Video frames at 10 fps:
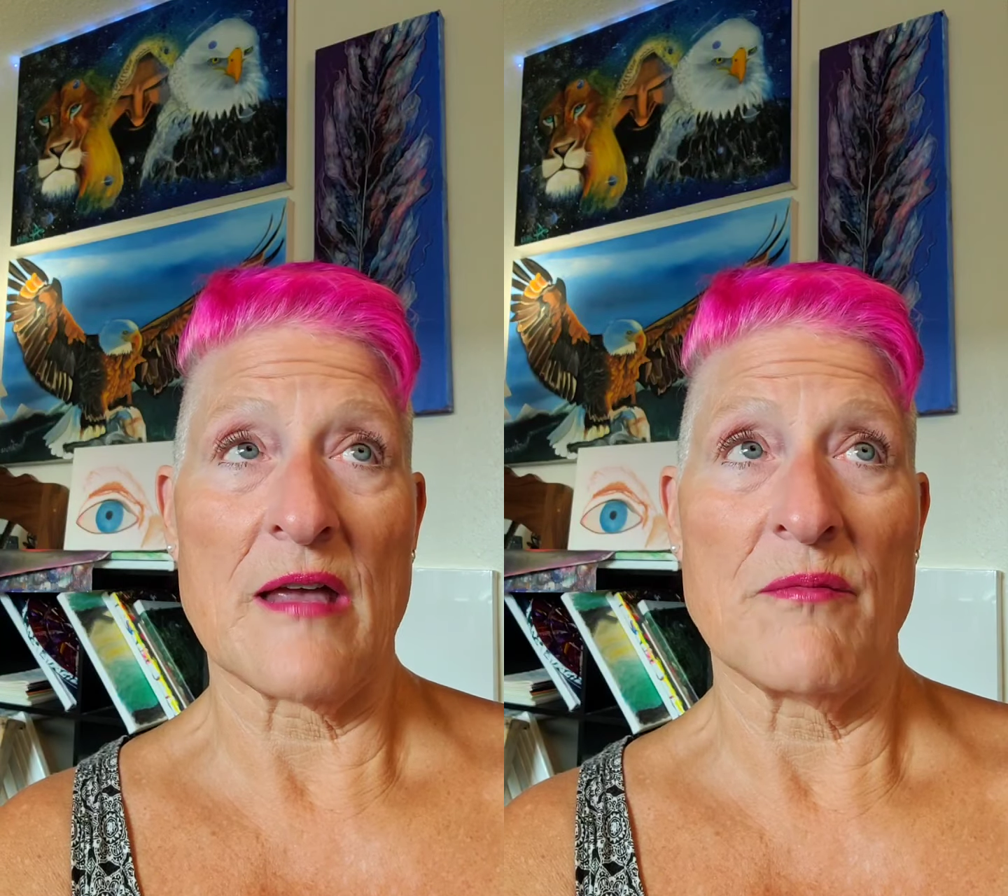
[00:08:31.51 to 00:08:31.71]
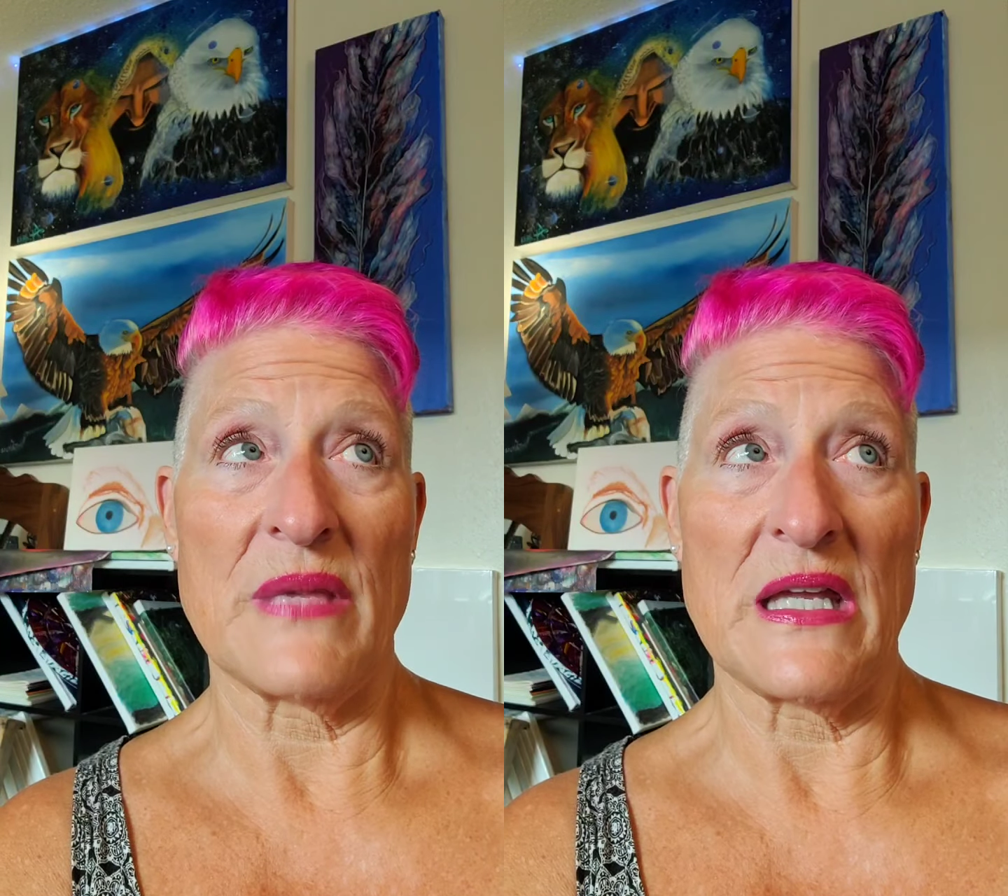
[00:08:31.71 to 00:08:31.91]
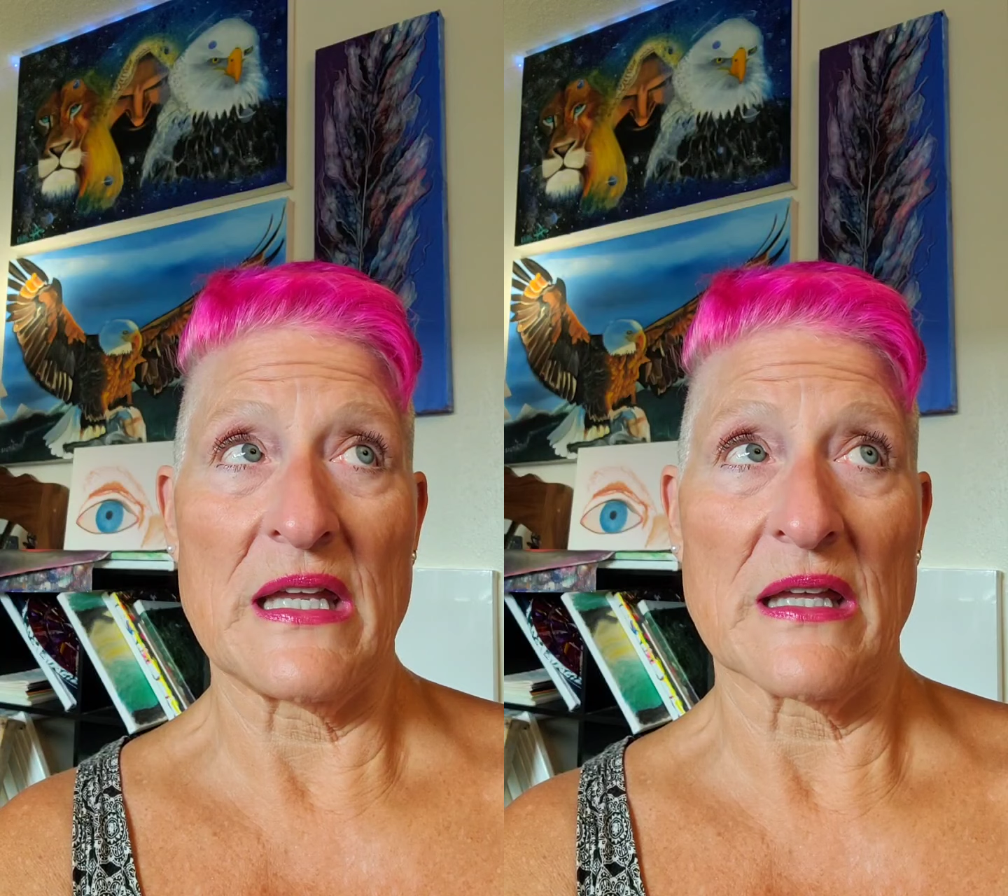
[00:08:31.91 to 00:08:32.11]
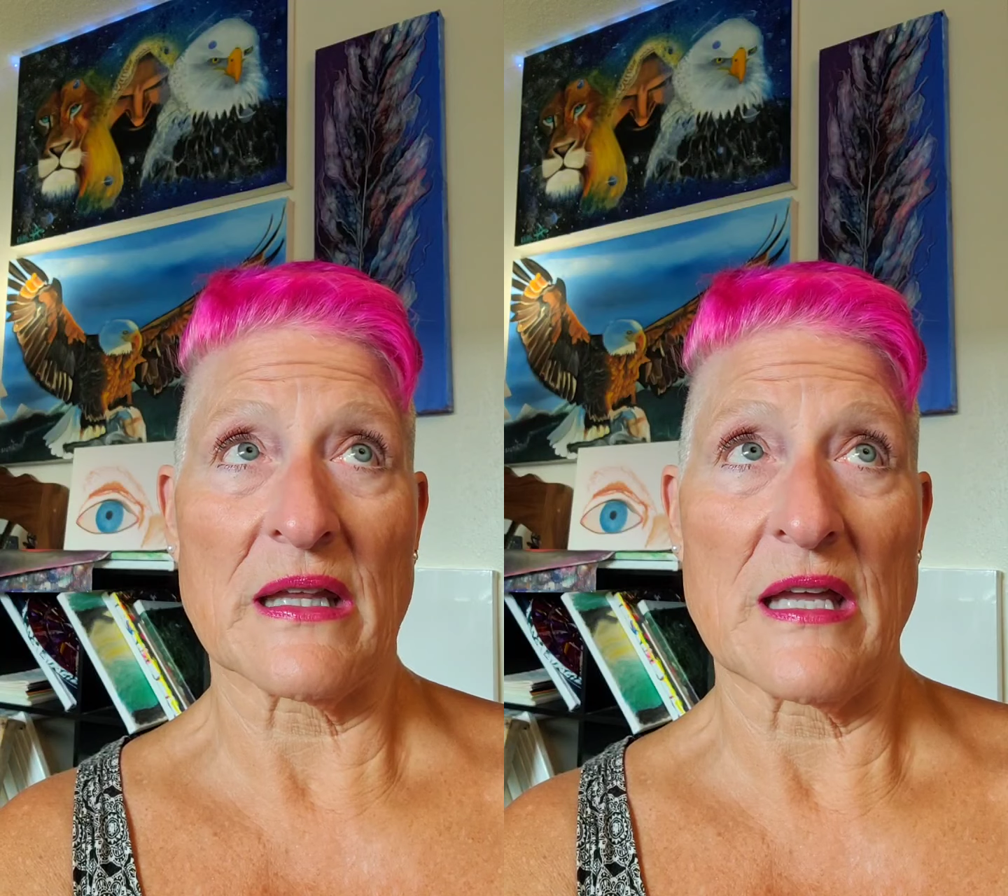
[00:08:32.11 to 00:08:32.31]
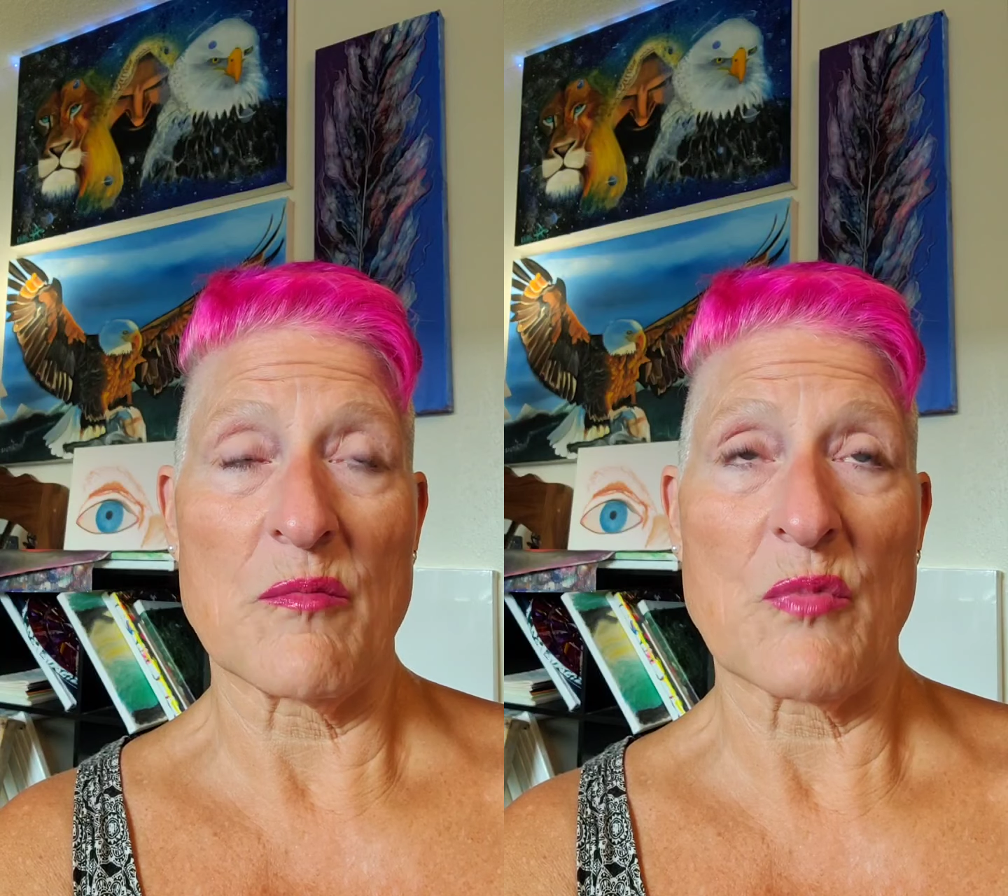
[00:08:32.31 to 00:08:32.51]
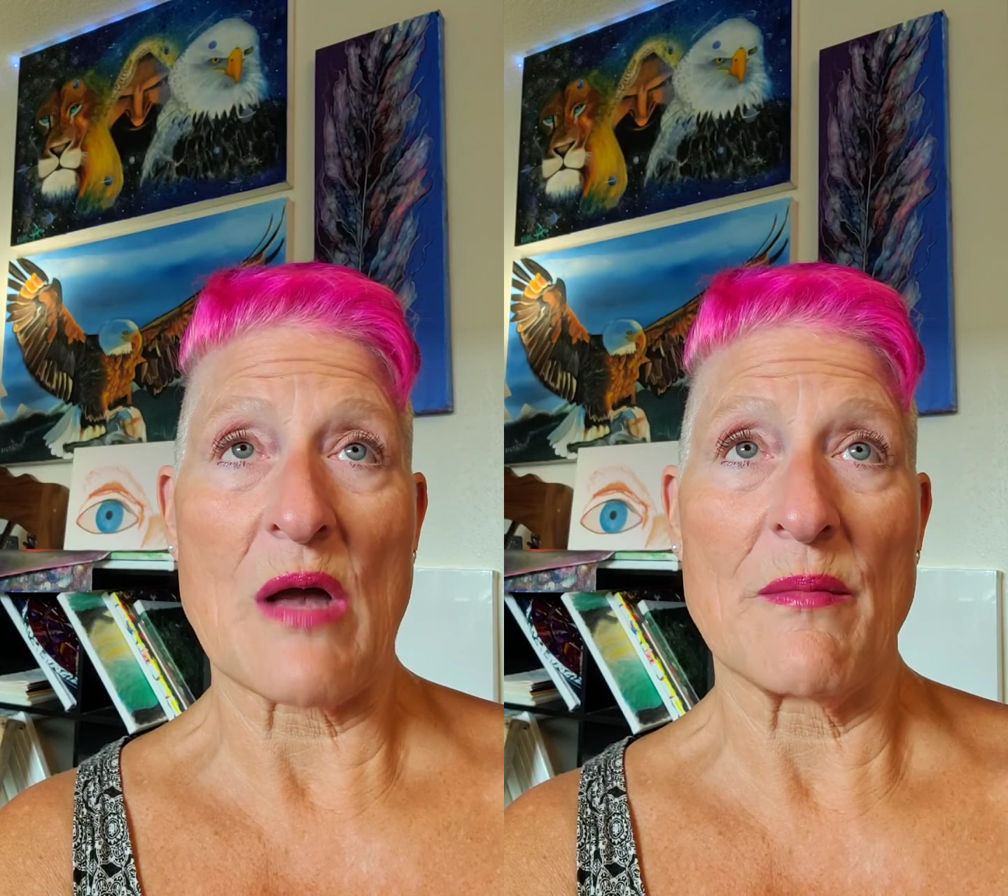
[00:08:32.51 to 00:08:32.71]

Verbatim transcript: immediately brought